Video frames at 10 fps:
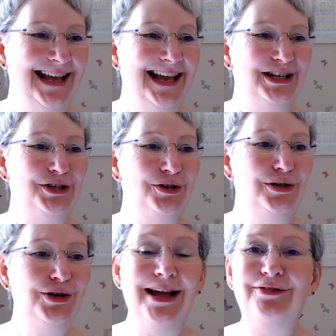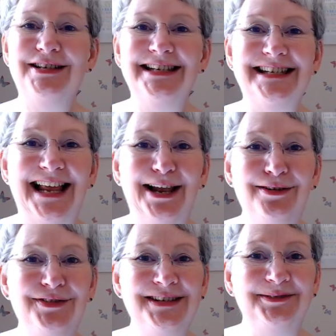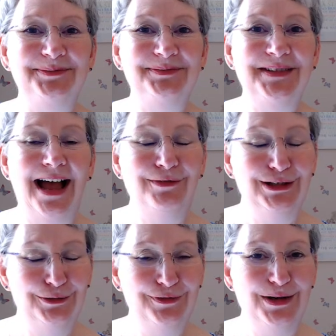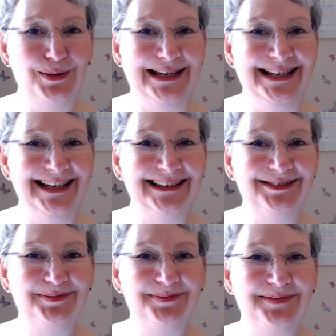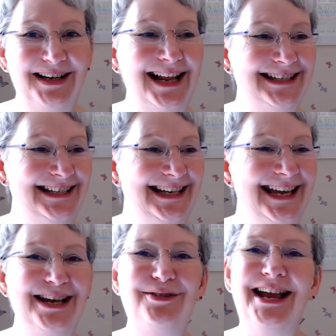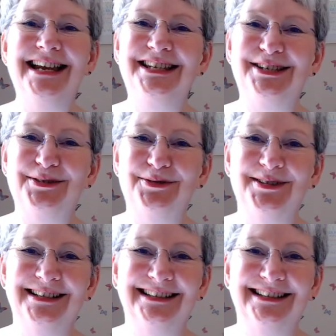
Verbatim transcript: So look after yourselves, have a lovely week, and I'll see you here again soon.